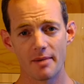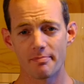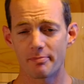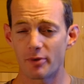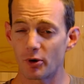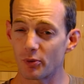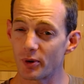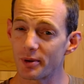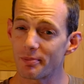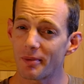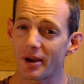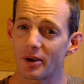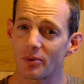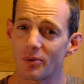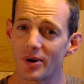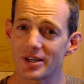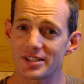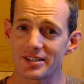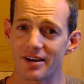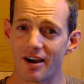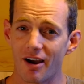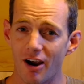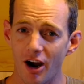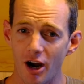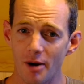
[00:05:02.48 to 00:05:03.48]
but we might want
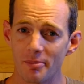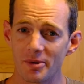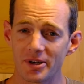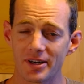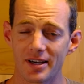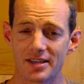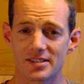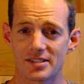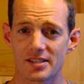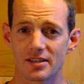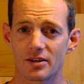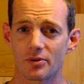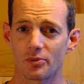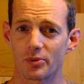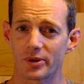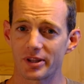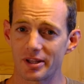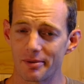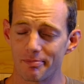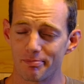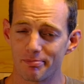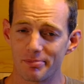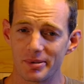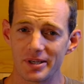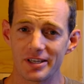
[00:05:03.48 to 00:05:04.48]
to harmonize it with a
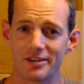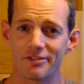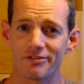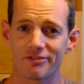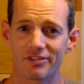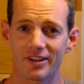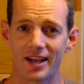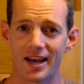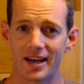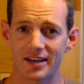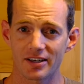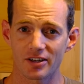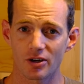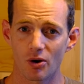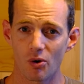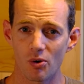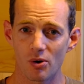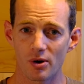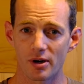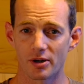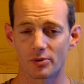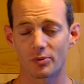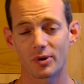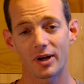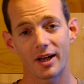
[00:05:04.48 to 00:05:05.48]
B flat
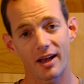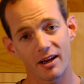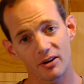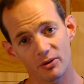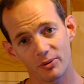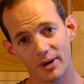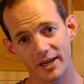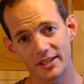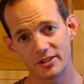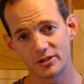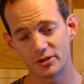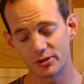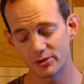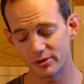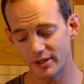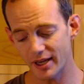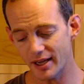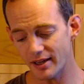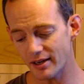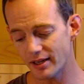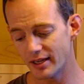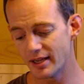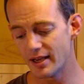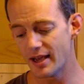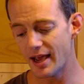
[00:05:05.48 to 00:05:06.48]
chord. Well, how do I do
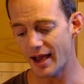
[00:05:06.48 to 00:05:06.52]
that?